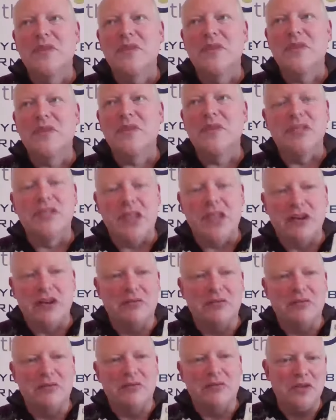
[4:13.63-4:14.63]
large
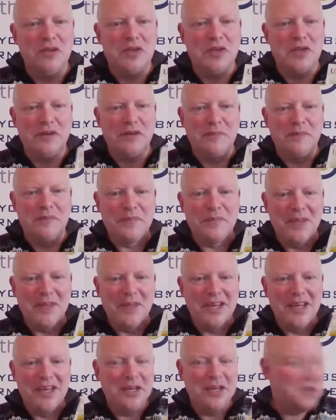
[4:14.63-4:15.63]
scale
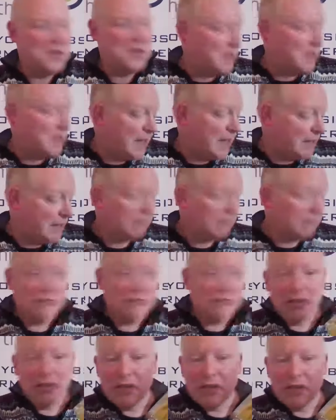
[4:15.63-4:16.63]
usability.
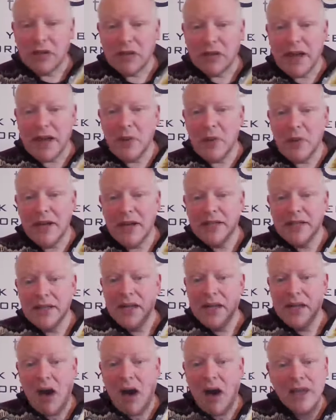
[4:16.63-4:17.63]
So that
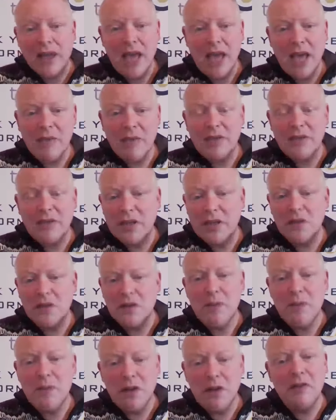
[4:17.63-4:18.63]
one I kept because
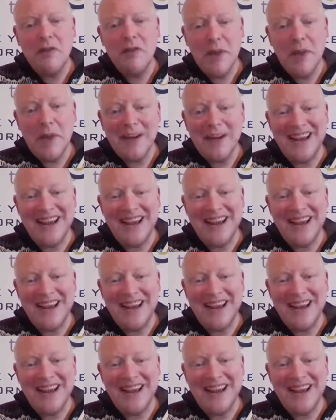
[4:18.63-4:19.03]
it cost me a lot of